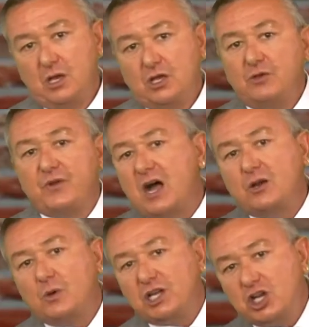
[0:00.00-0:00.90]
You've got
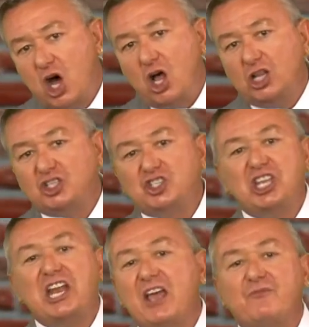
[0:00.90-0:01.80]
to acknowledge
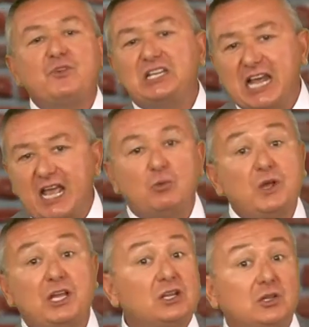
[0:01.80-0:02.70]
that every day we
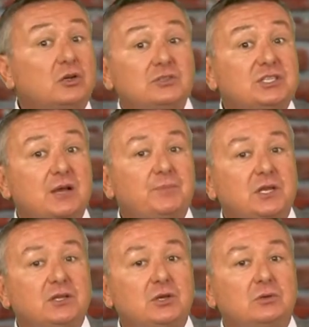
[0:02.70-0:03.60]
can learn
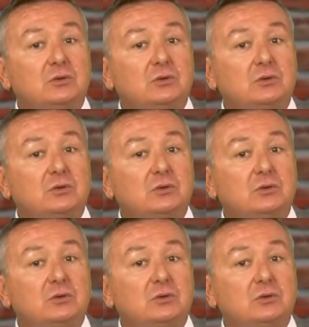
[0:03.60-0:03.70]
something new.